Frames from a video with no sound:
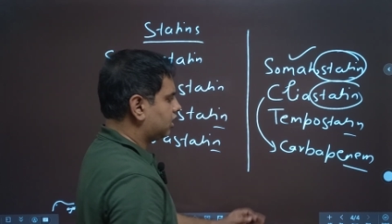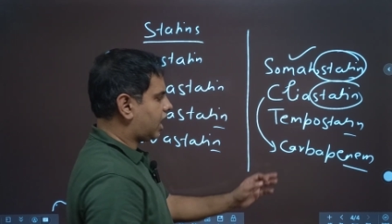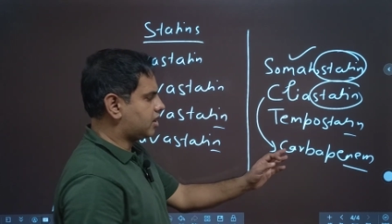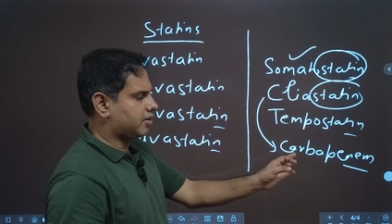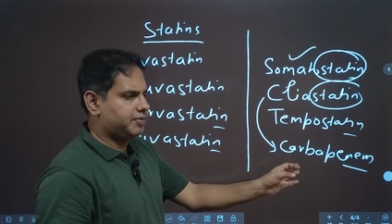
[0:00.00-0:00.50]

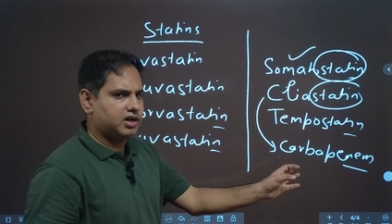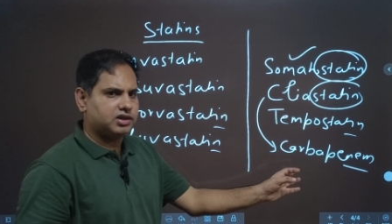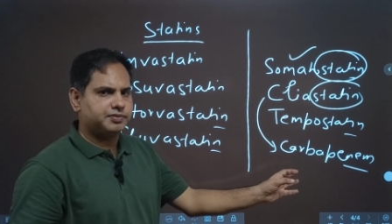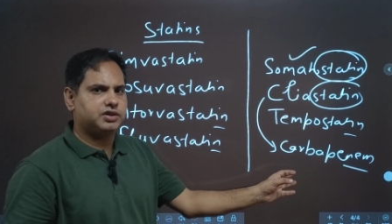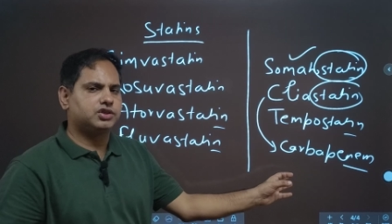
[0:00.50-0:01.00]

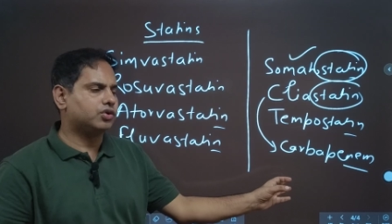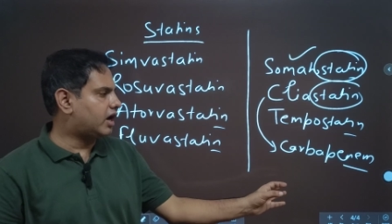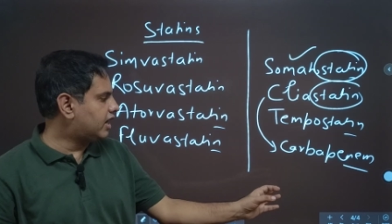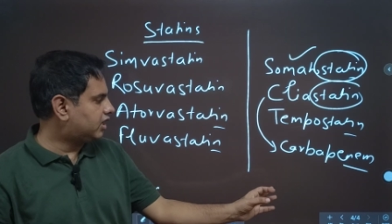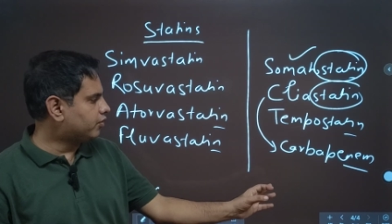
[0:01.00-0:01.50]
Carbapenem is your
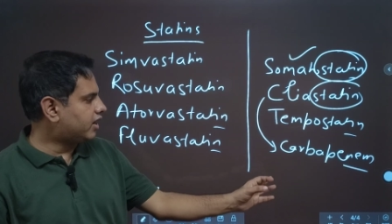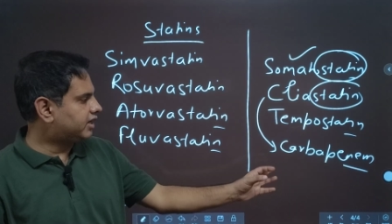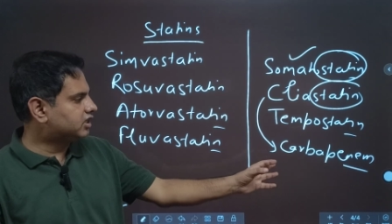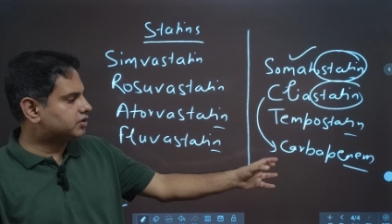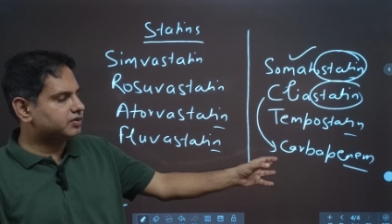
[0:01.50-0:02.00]

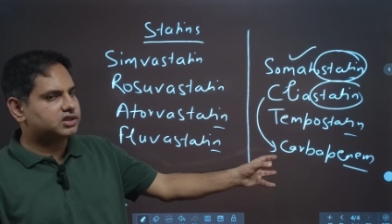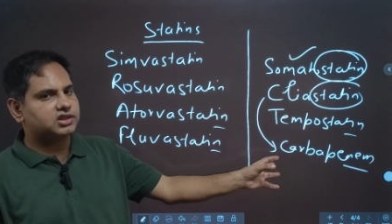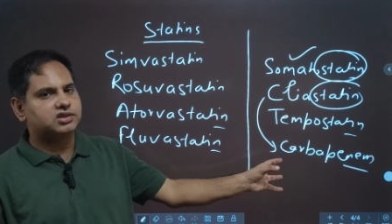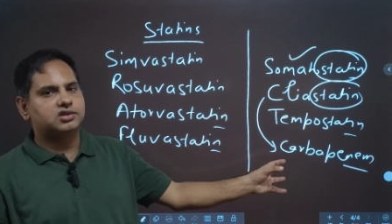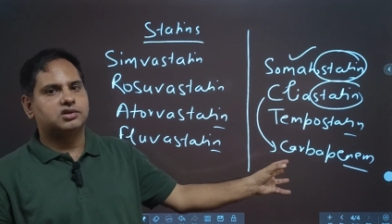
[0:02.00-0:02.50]
antibiotics, which
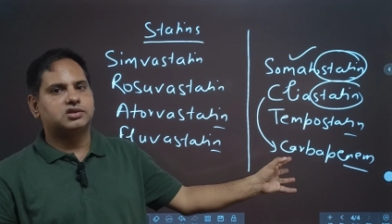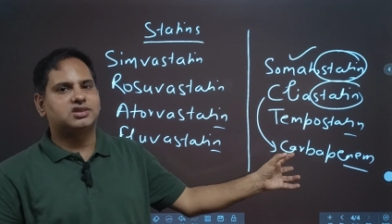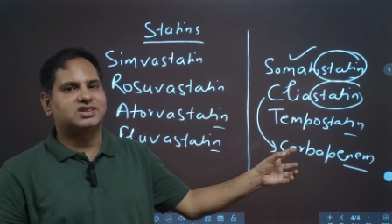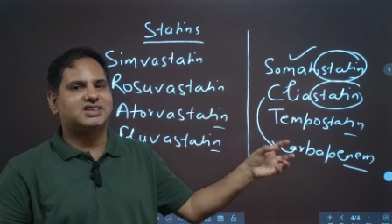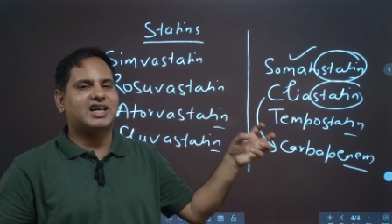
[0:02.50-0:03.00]
is
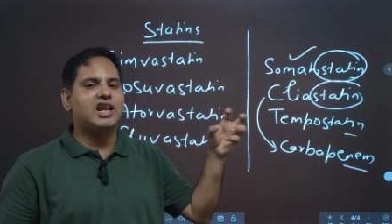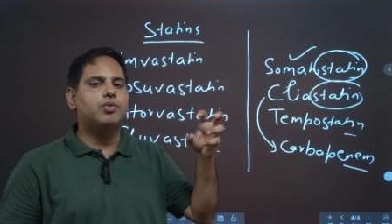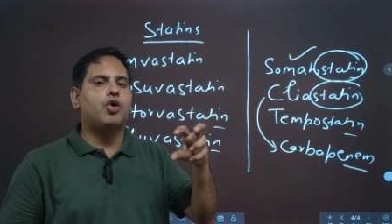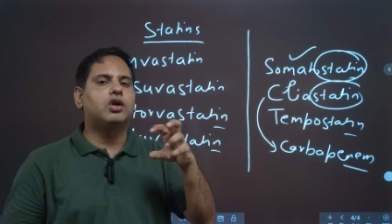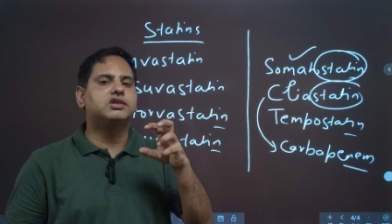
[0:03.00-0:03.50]

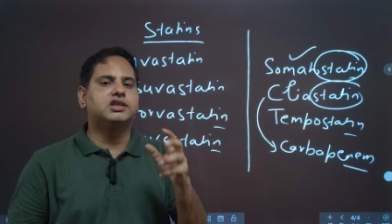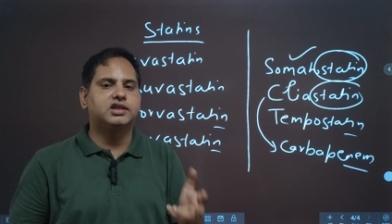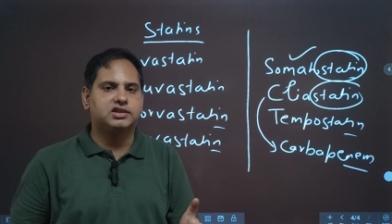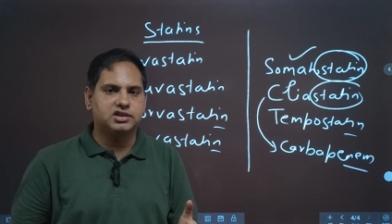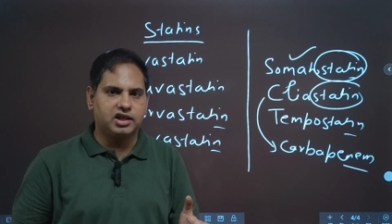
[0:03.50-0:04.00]
cell wall
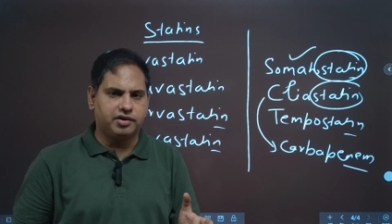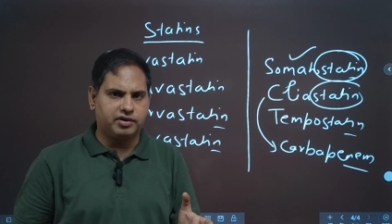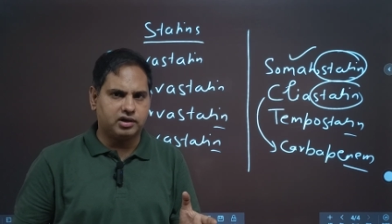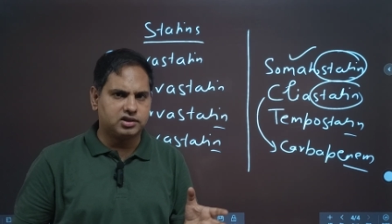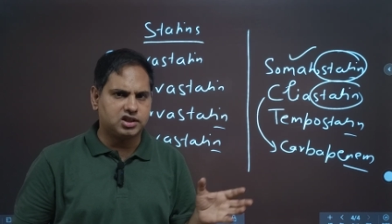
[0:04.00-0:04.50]
synthesis
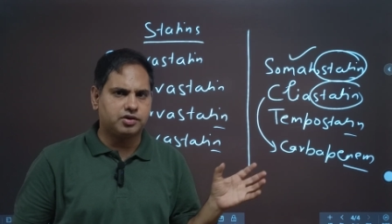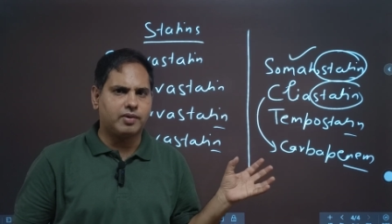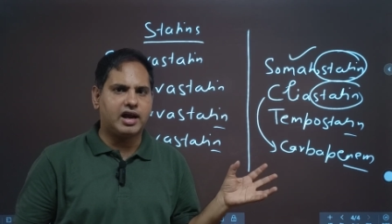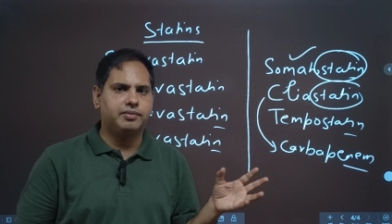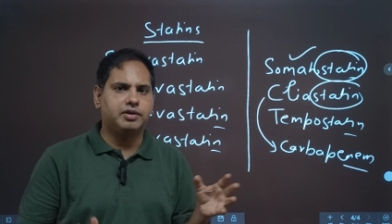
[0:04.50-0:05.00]
inhibitors. It
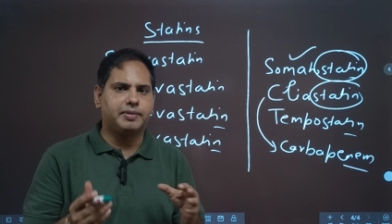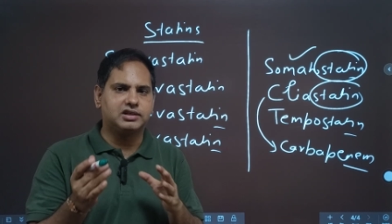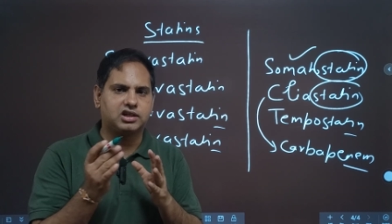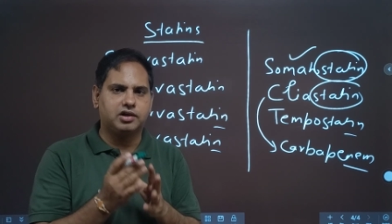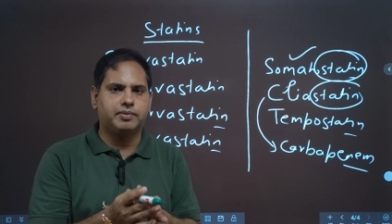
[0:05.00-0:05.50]
bind with
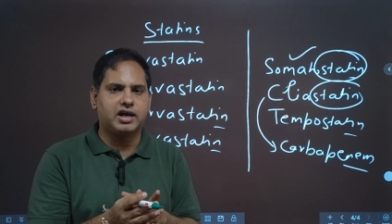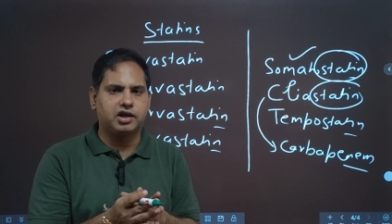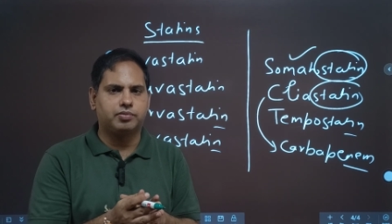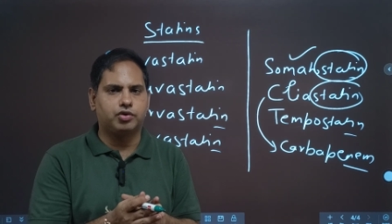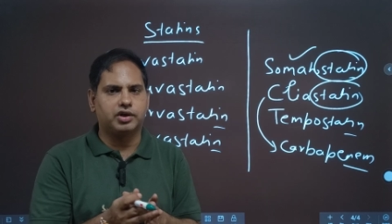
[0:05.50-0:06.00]
penicillin
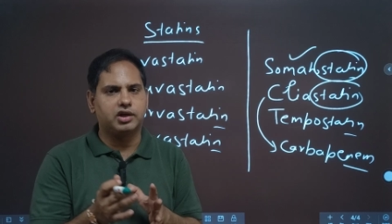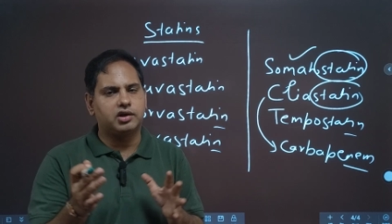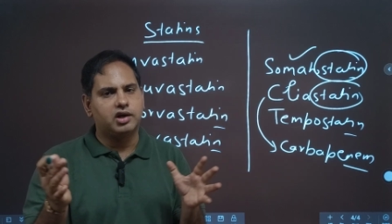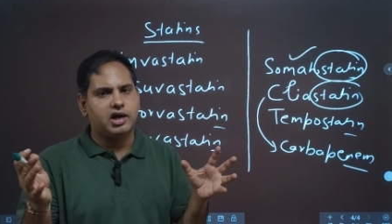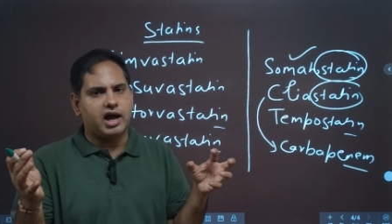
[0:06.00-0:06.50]
binding protein
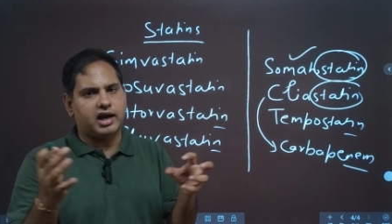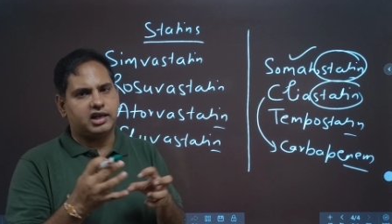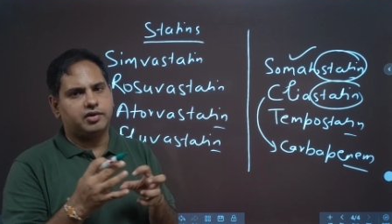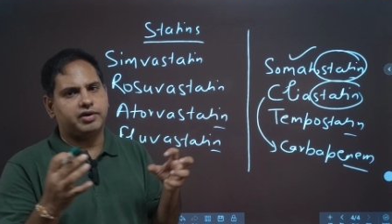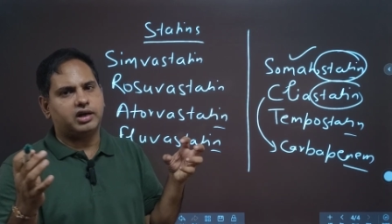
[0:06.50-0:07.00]
and
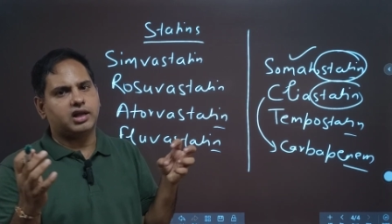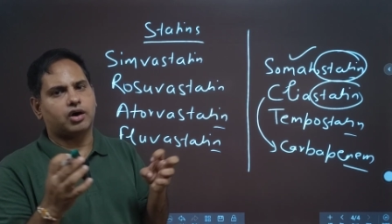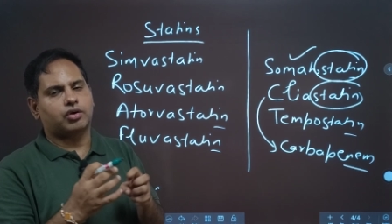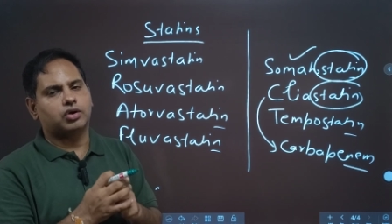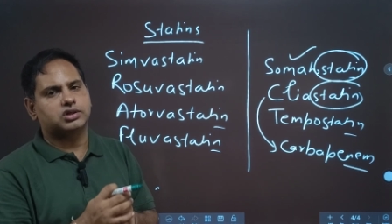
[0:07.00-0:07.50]
inhibit the
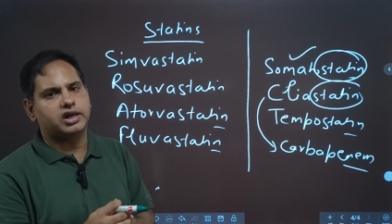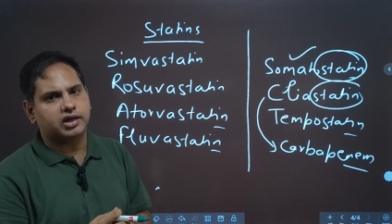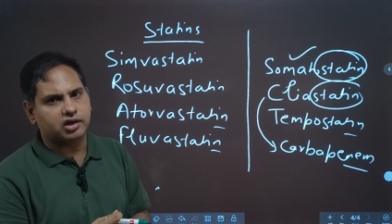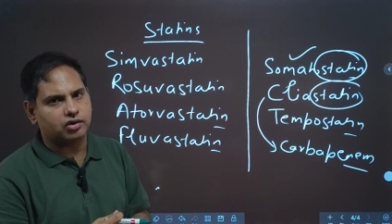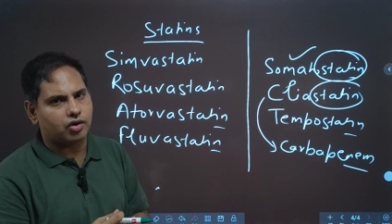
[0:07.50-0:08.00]
cross
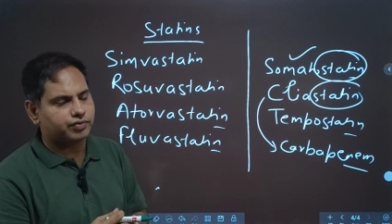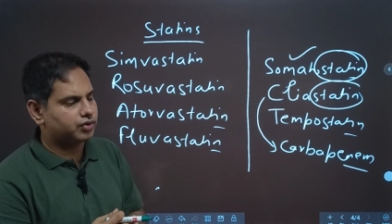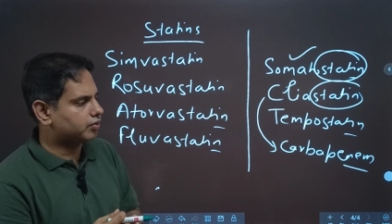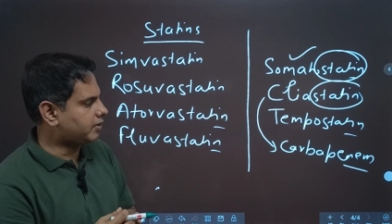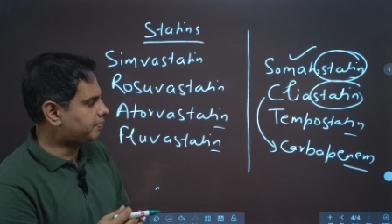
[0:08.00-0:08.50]
linking of
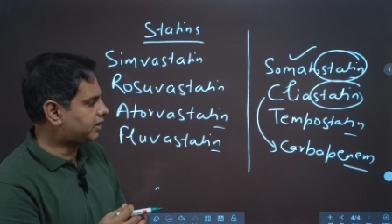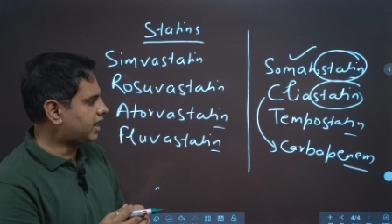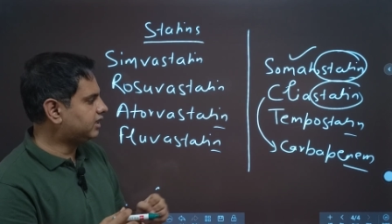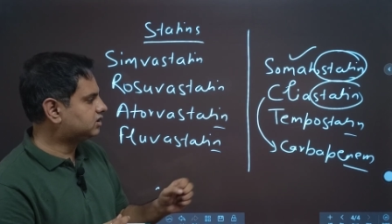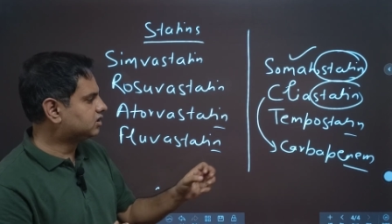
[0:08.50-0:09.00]
your
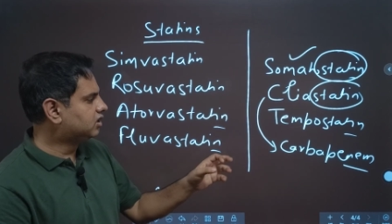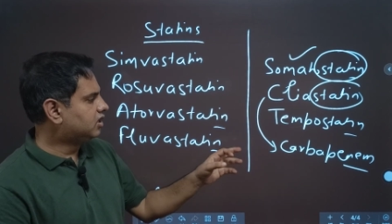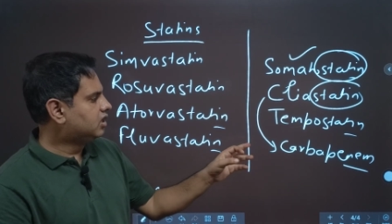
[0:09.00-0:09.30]
peptides.